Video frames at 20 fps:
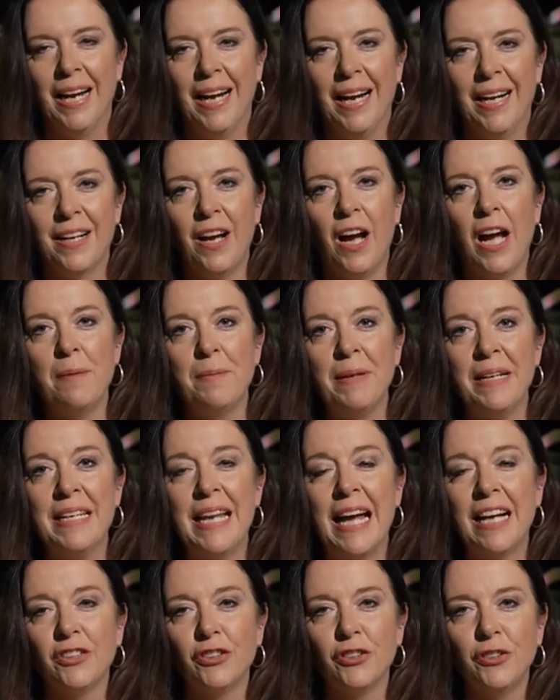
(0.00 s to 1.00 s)
And I'm in
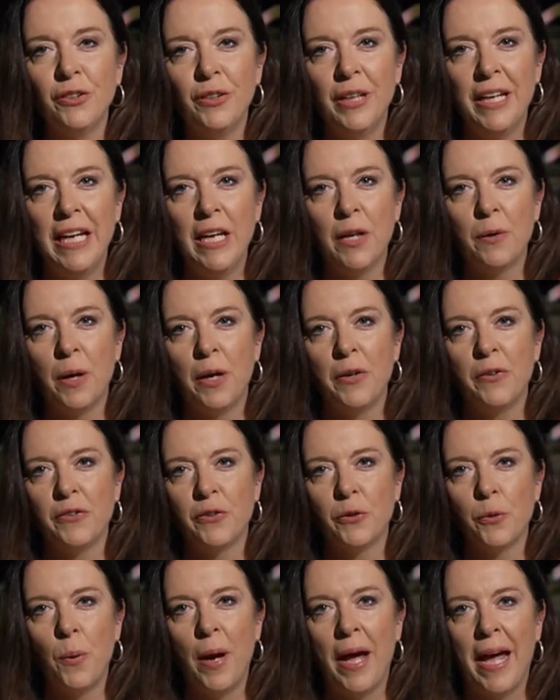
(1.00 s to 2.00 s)
National Heroes
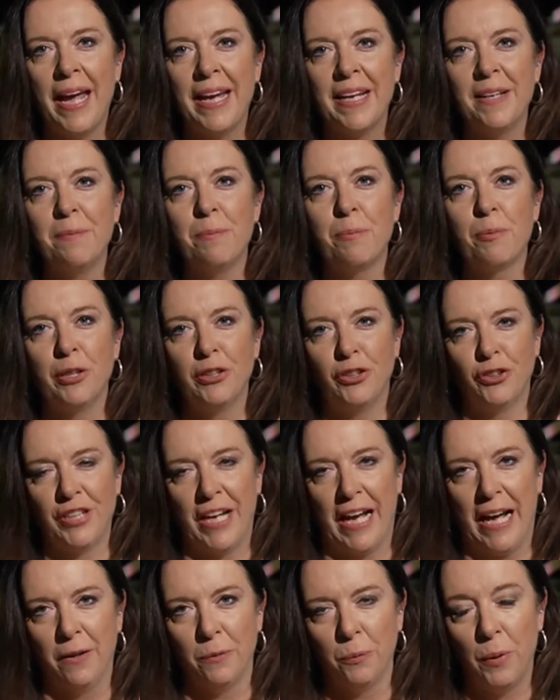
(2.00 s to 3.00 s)
Square in
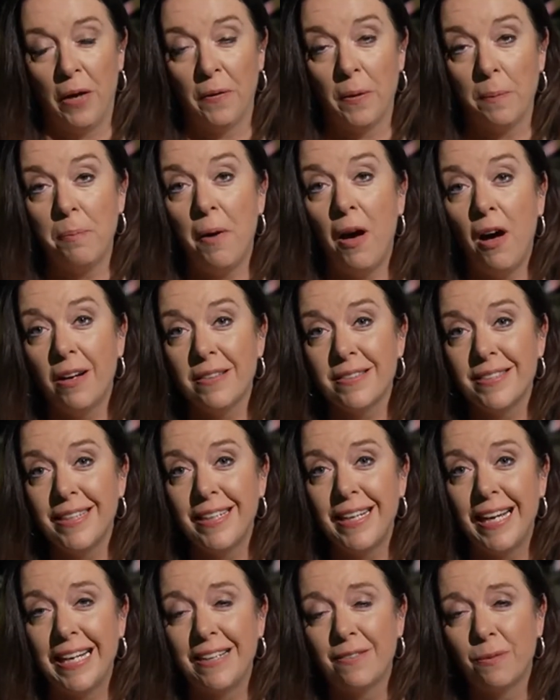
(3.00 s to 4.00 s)
Bridgetown. Well, the
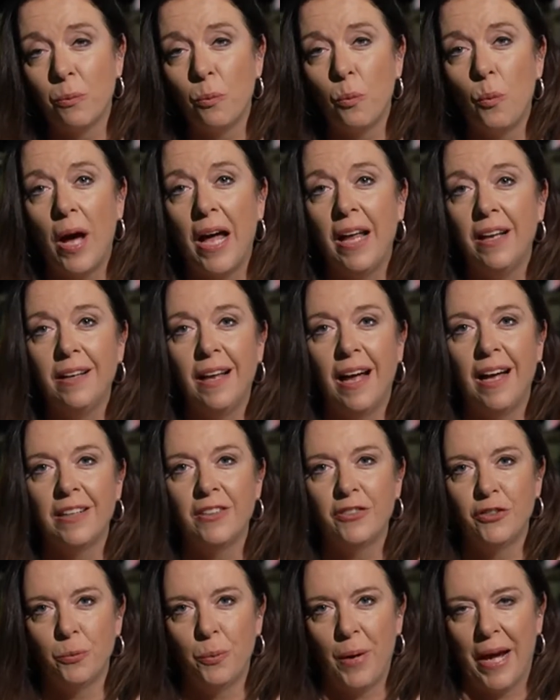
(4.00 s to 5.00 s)
party is well
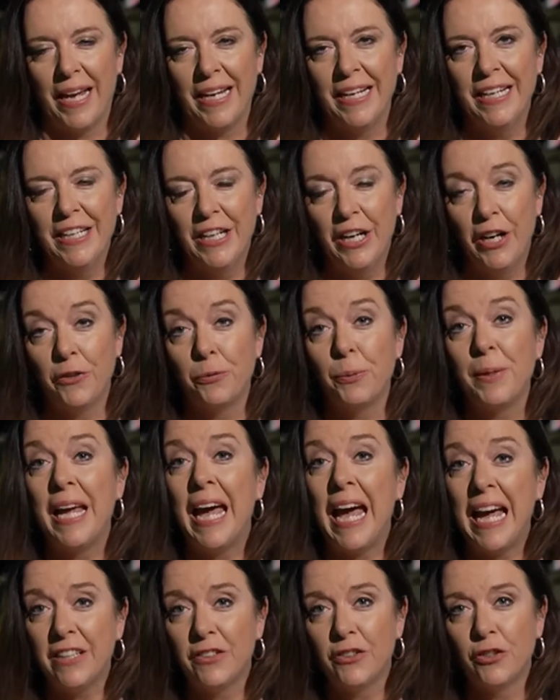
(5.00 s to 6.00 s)
underway as we
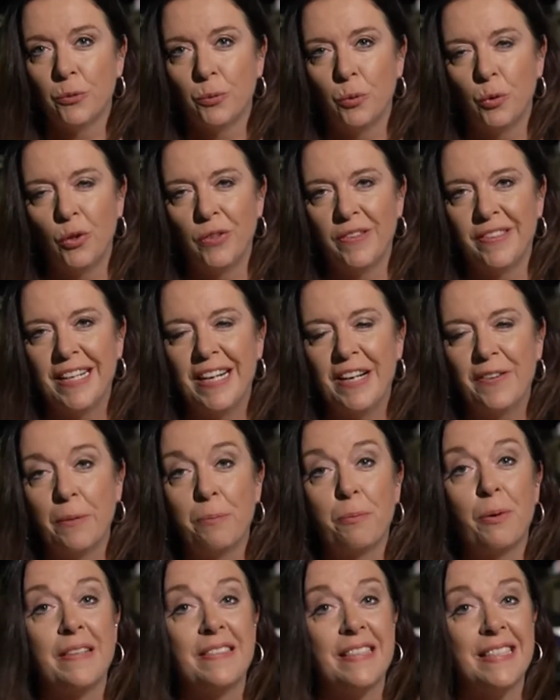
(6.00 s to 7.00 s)
head towards the
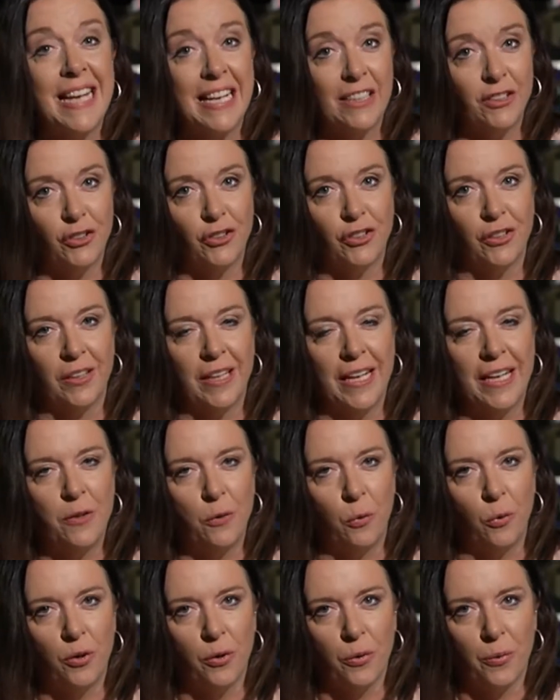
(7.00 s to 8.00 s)
presidential
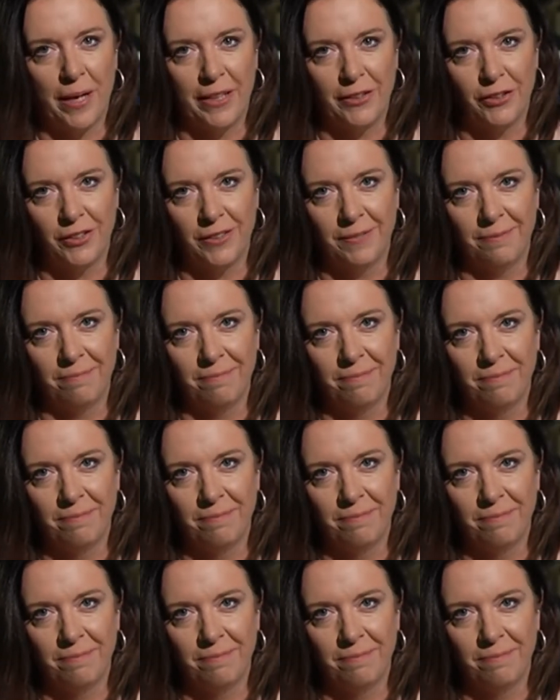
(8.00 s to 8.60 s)
inauguration.